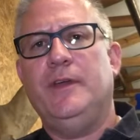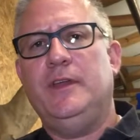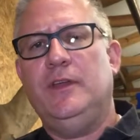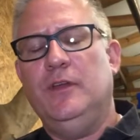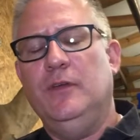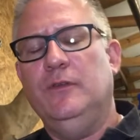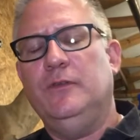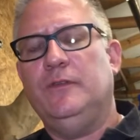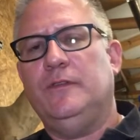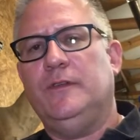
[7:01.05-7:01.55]

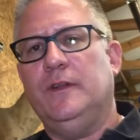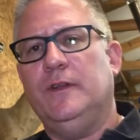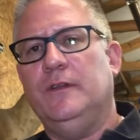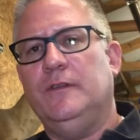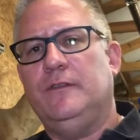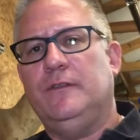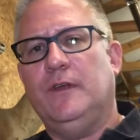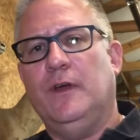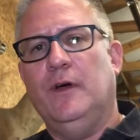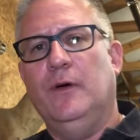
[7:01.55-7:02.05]
Houston.
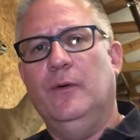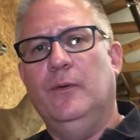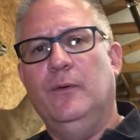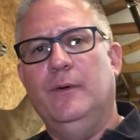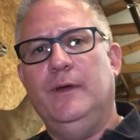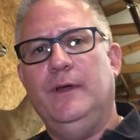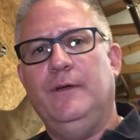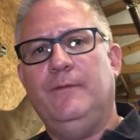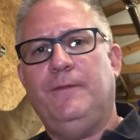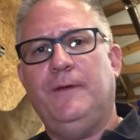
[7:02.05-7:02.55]
So
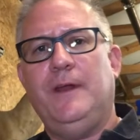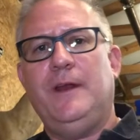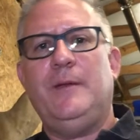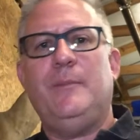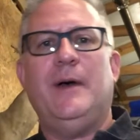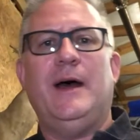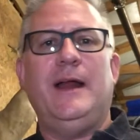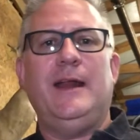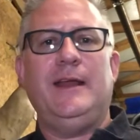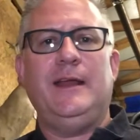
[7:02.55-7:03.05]
if
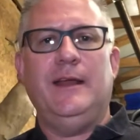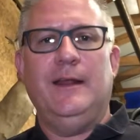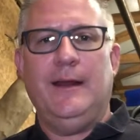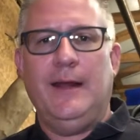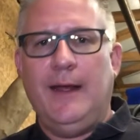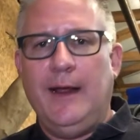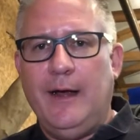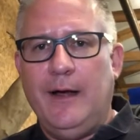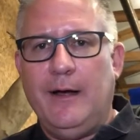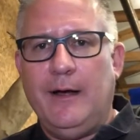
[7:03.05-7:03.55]
anybody in
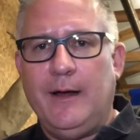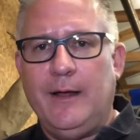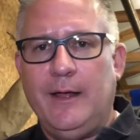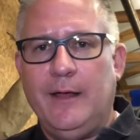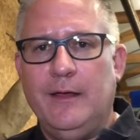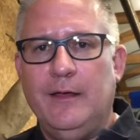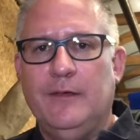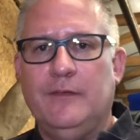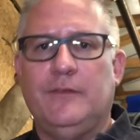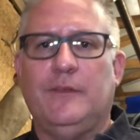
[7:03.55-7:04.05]
the area
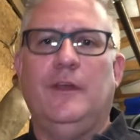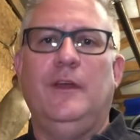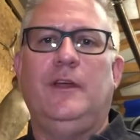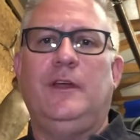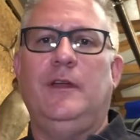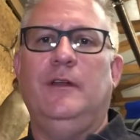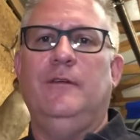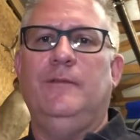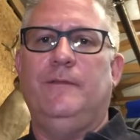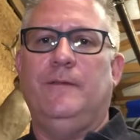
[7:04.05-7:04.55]
is
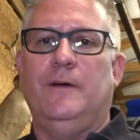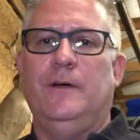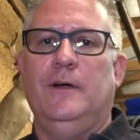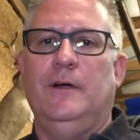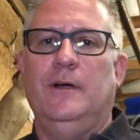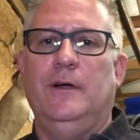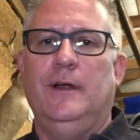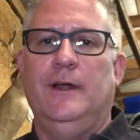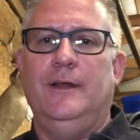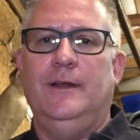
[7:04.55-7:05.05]
looking
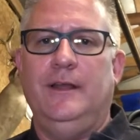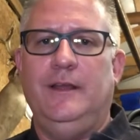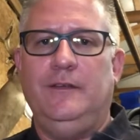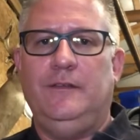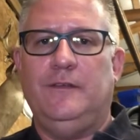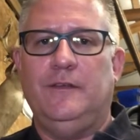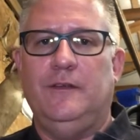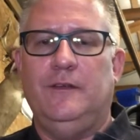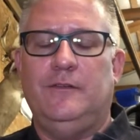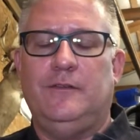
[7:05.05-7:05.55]
for a
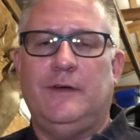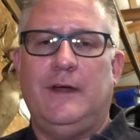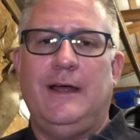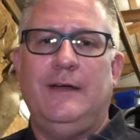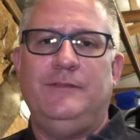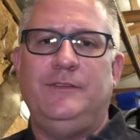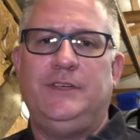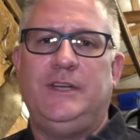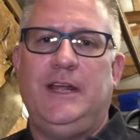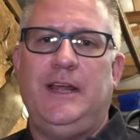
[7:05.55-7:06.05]
decent
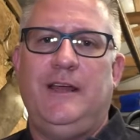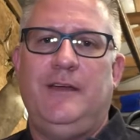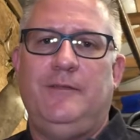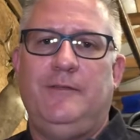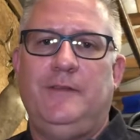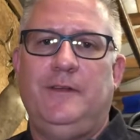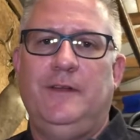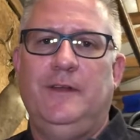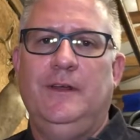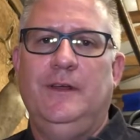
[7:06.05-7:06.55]
drive
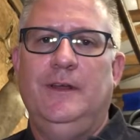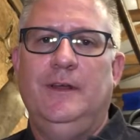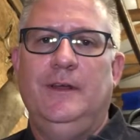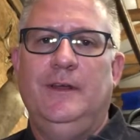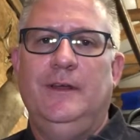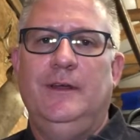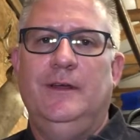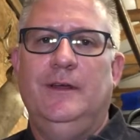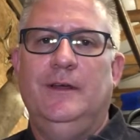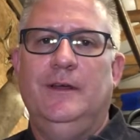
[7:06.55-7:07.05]
shaft
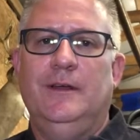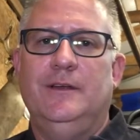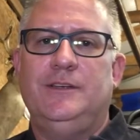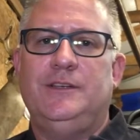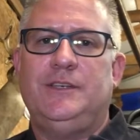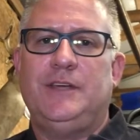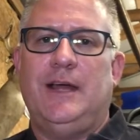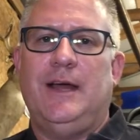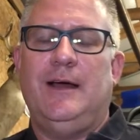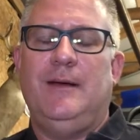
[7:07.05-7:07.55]

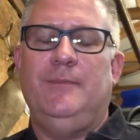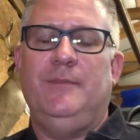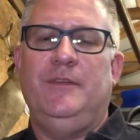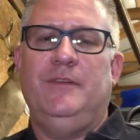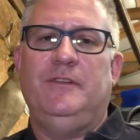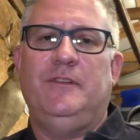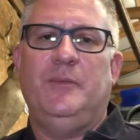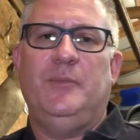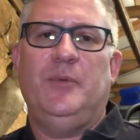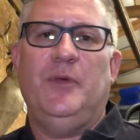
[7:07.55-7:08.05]
shop,
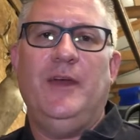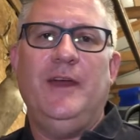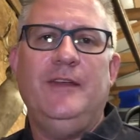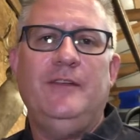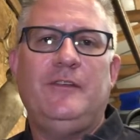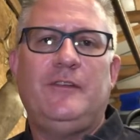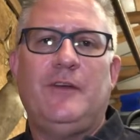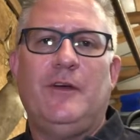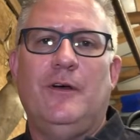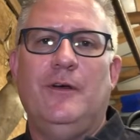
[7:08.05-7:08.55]
there's a
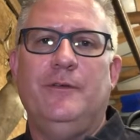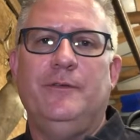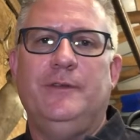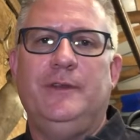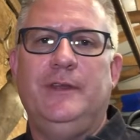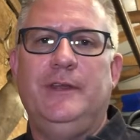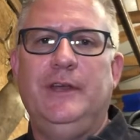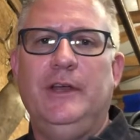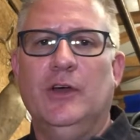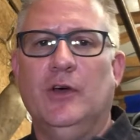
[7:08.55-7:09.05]
place called
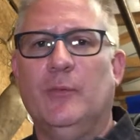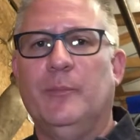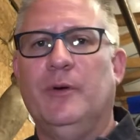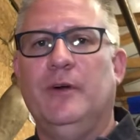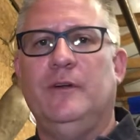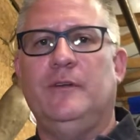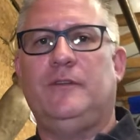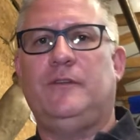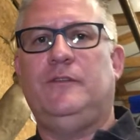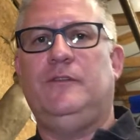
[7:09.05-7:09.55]

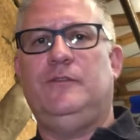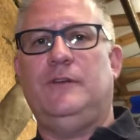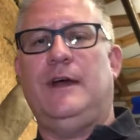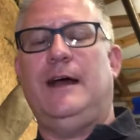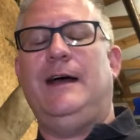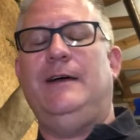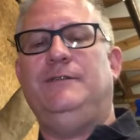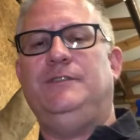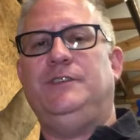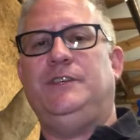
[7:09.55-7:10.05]
Gilbert's
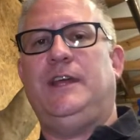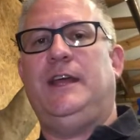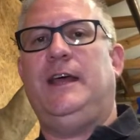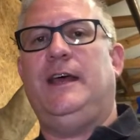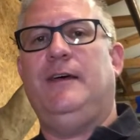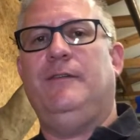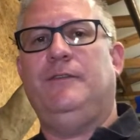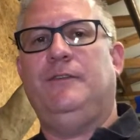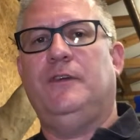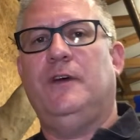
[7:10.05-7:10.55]
Drive
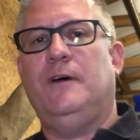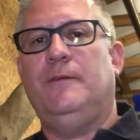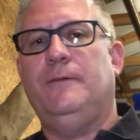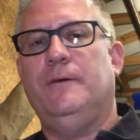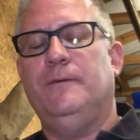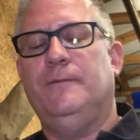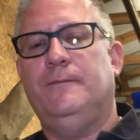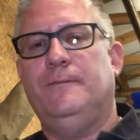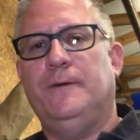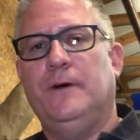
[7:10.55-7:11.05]
Shafts off
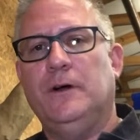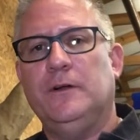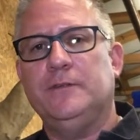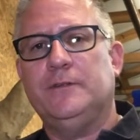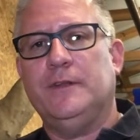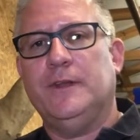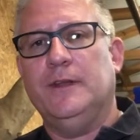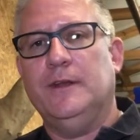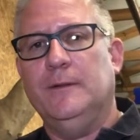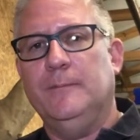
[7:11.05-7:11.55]
of
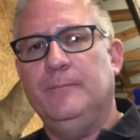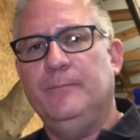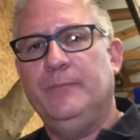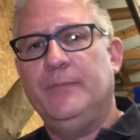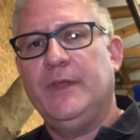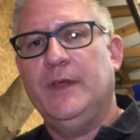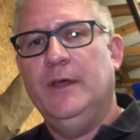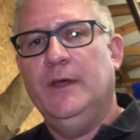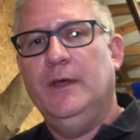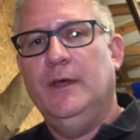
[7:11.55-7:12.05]
Fulton,
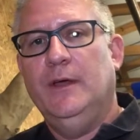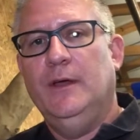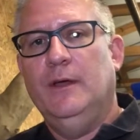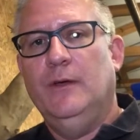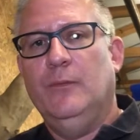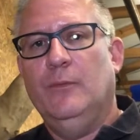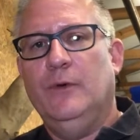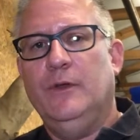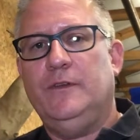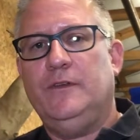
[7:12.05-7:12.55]

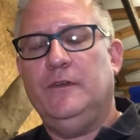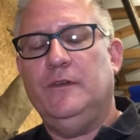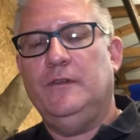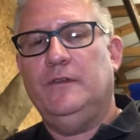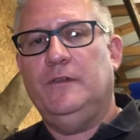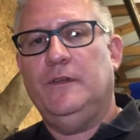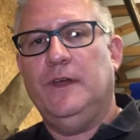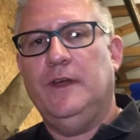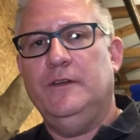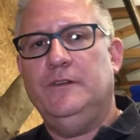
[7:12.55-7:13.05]
which
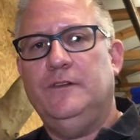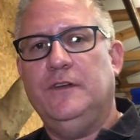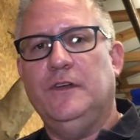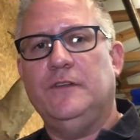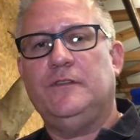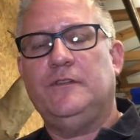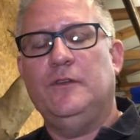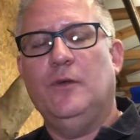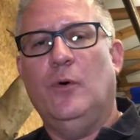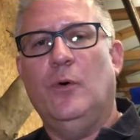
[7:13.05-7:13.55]
is
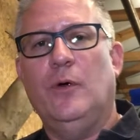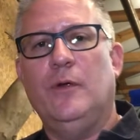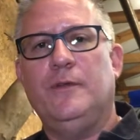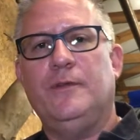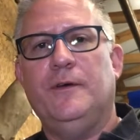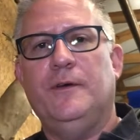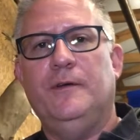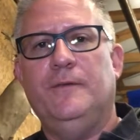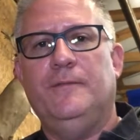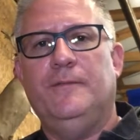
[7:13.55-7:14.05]
just
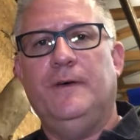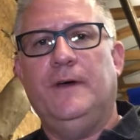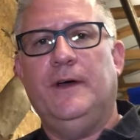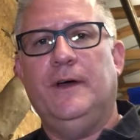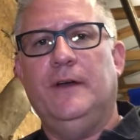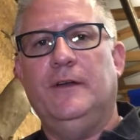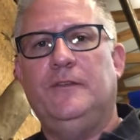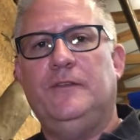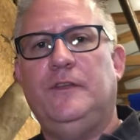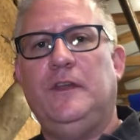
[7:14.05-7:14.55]
north
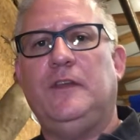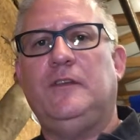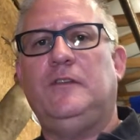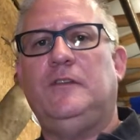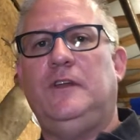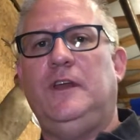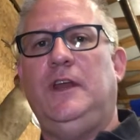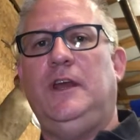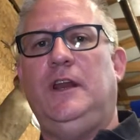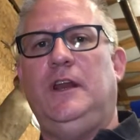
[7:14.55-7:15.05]
of
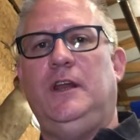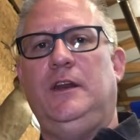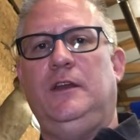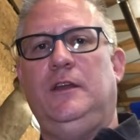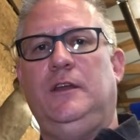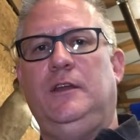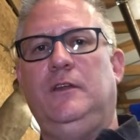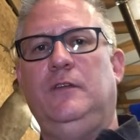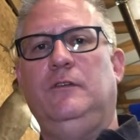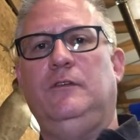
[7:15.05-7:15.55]
610 in
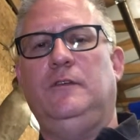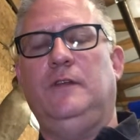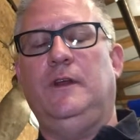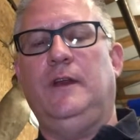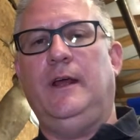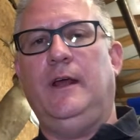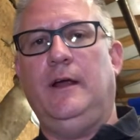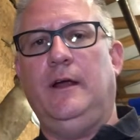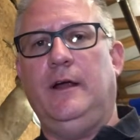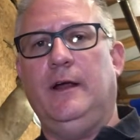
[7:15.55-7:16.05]
the Houston
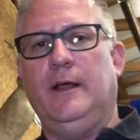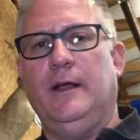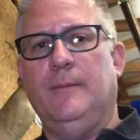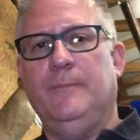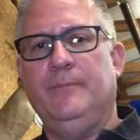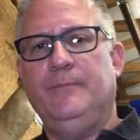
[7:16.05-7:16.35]
area.